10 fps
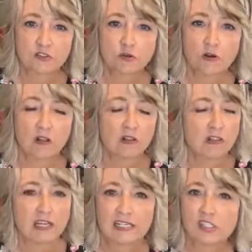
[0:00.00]
get the
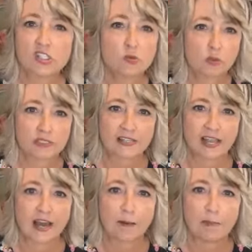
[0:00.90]
troll as soon
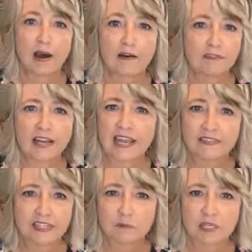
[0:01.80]
as I hop off. I
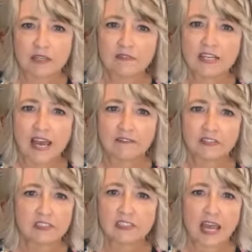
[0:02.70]
hate that we even
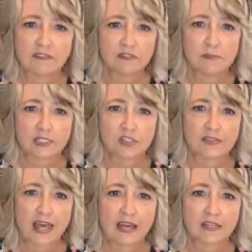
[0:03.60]
have, have to
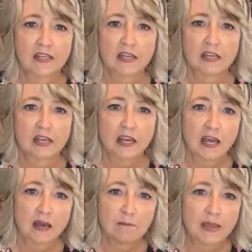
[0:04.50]
mention that.
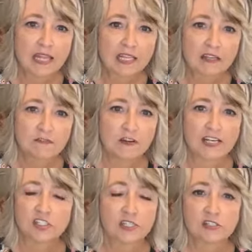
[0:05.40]
Uh, Malik
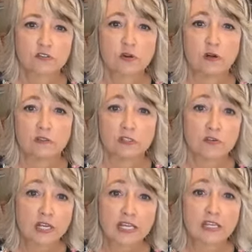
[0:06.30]
Fresh is a
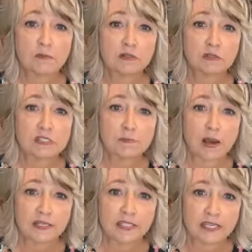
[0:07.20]
troll. Don't anyone
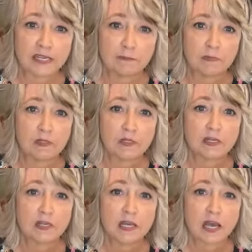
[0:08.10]
respond to him.
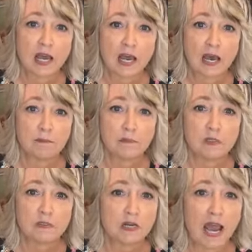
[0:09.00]

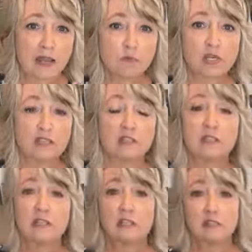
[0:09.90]
Um, I
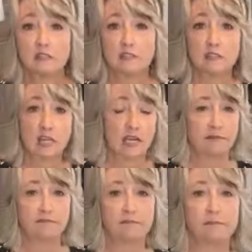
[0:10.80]
will
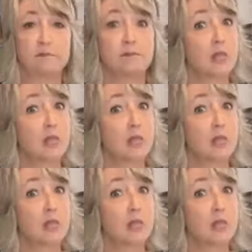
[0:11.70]
uh,